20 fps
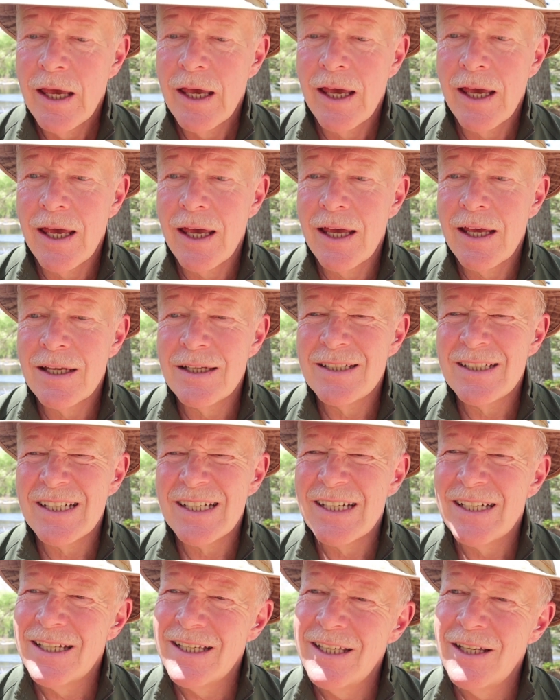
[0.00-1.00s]
And,
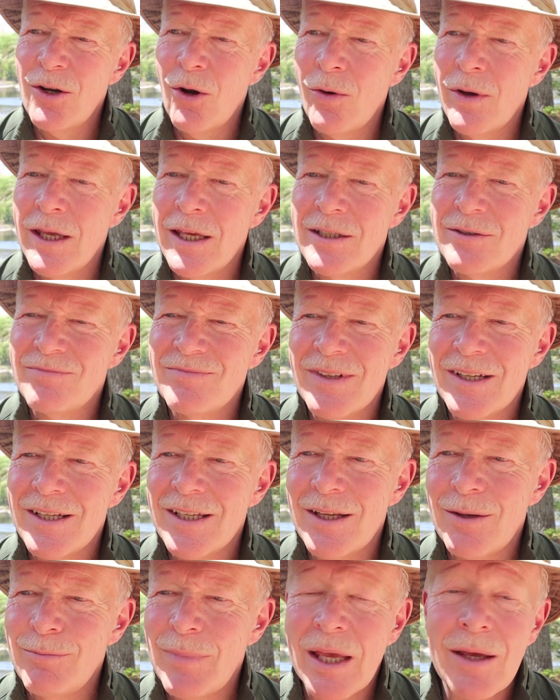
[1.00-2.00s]
uh, you know, it,
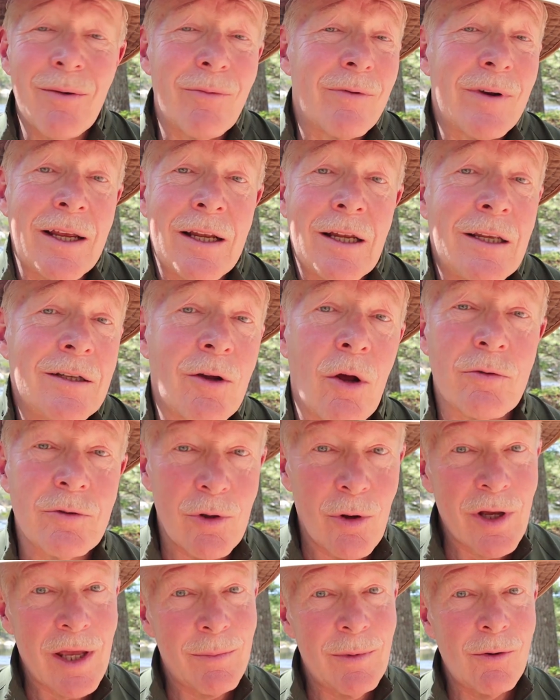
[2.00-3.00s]
uh, now
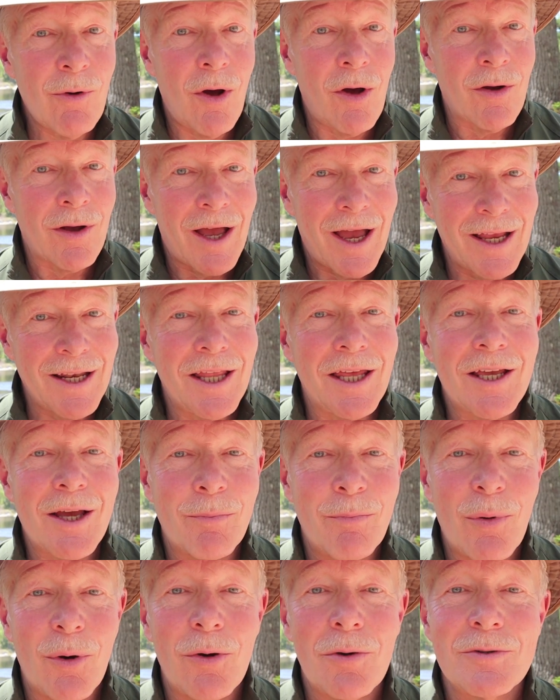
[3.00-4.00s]
don't get me wrong, I like
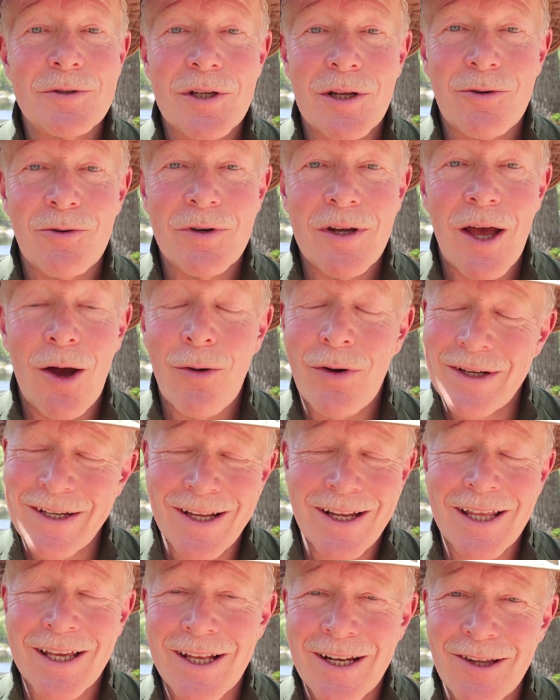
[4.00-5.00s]
a boiled dinner now
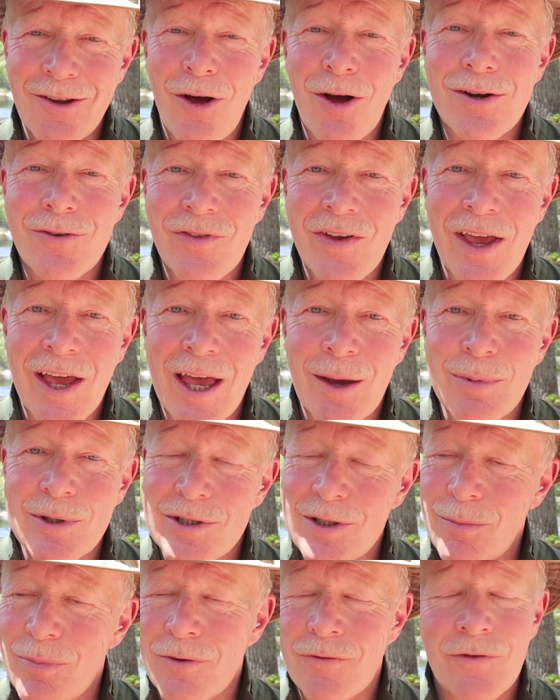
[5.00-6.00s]
and I like a lot of
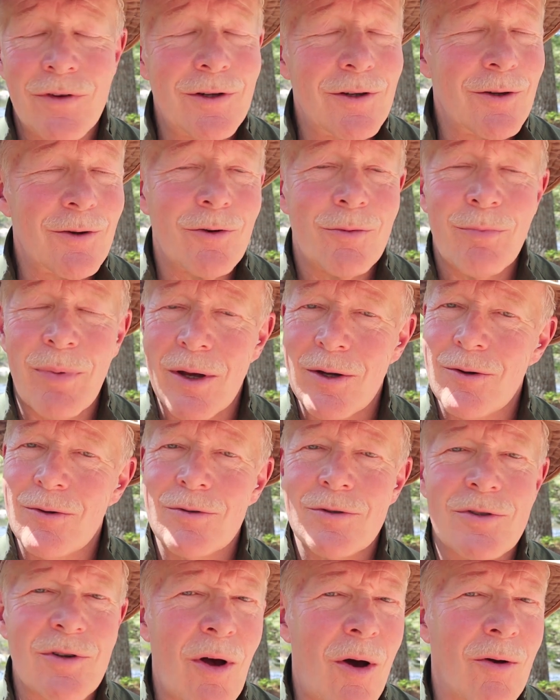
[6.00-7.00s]
cabbage. I put vinegar,
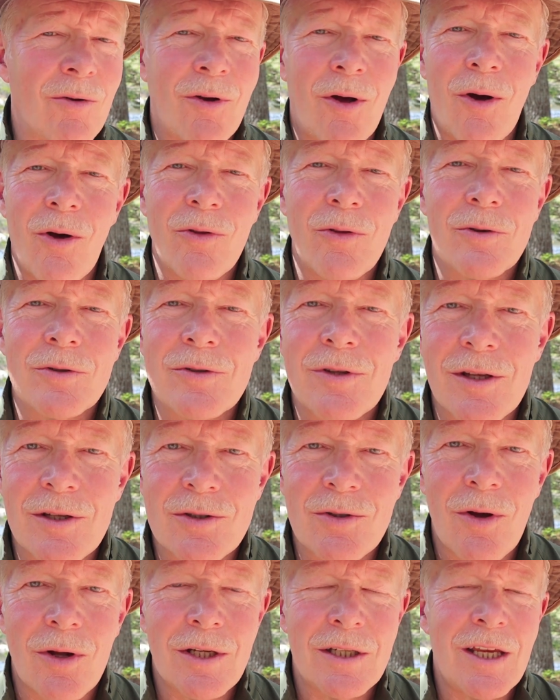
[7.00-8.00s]
butter, salt, all those
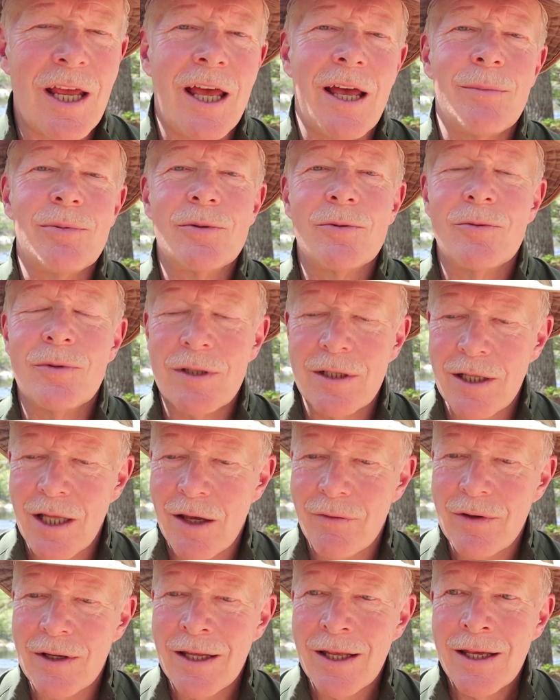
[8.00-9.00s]
things on it. Absolutely
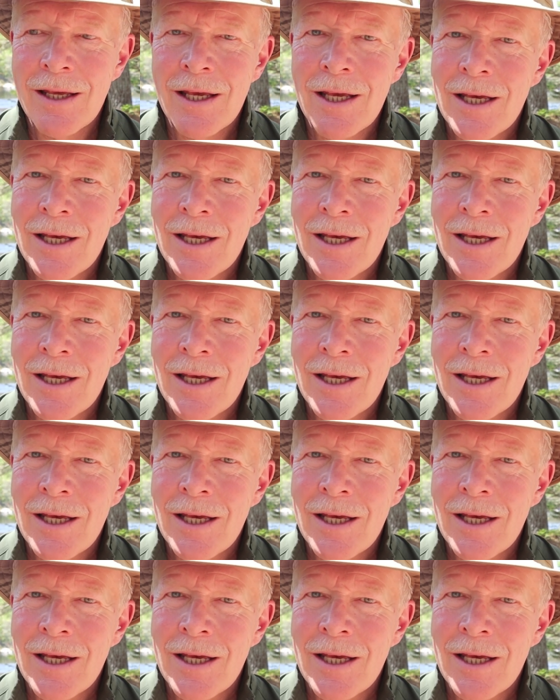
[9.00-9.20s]
love it.